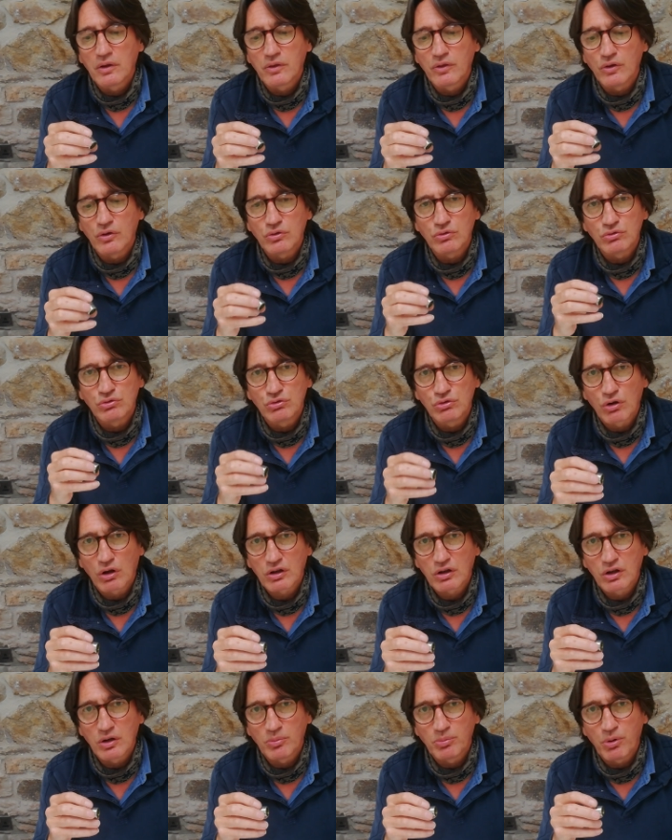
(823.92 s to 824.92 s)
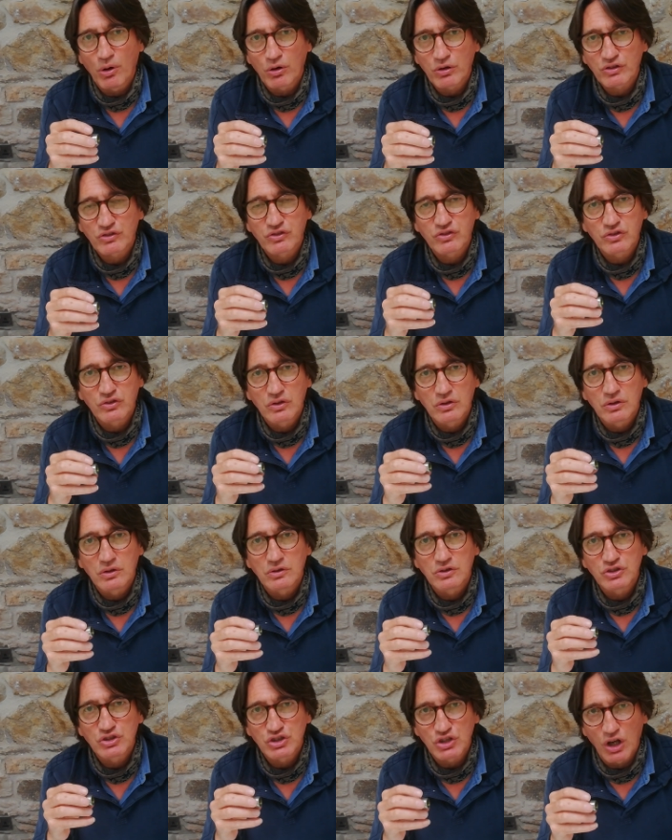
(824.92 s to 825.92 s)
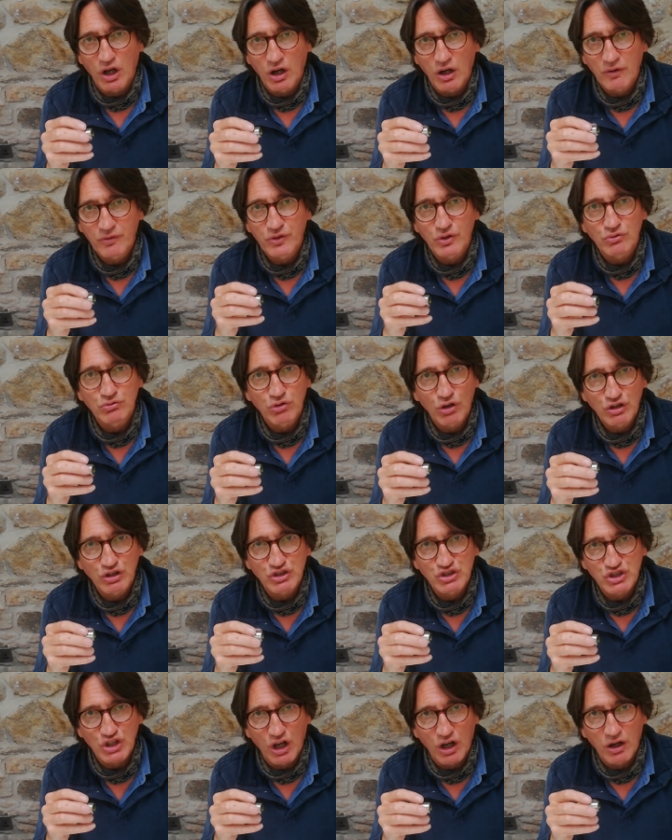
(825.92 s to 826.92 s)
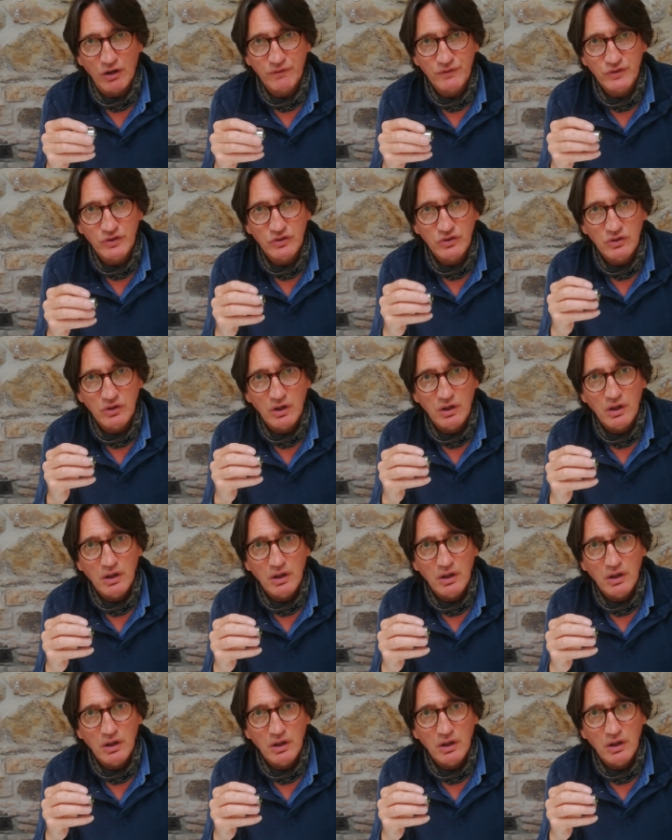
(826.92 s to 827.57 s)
the rocker box shaft, the rocker shafts,